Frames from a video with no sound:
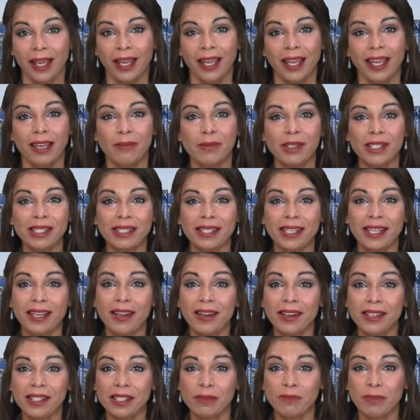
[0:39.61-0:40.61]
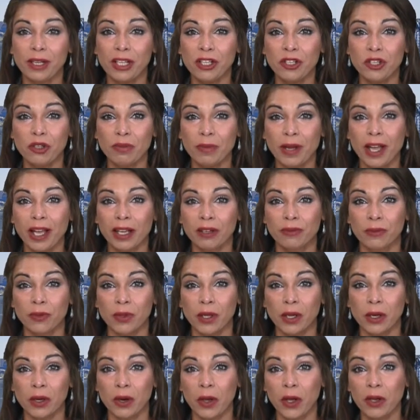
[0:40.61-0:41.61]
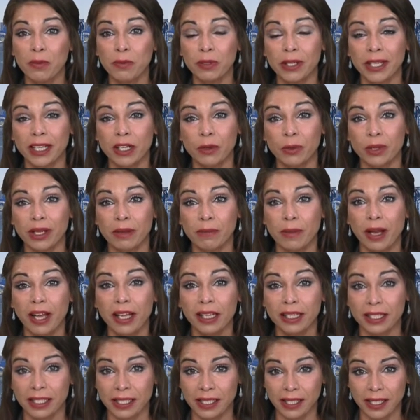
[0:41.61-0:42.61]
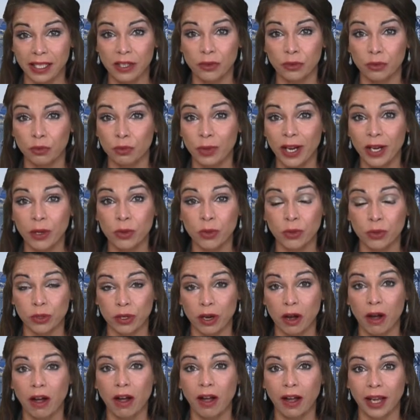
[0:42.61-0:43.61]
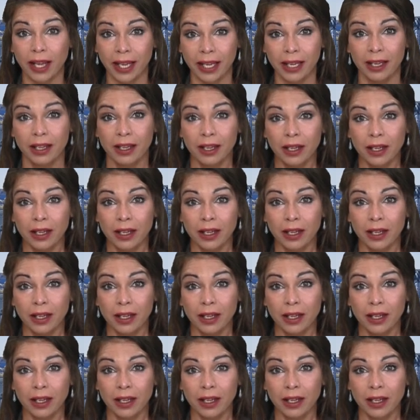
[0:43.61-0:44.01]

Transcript: MSCI's benchmark for the global equity markets hit a record high,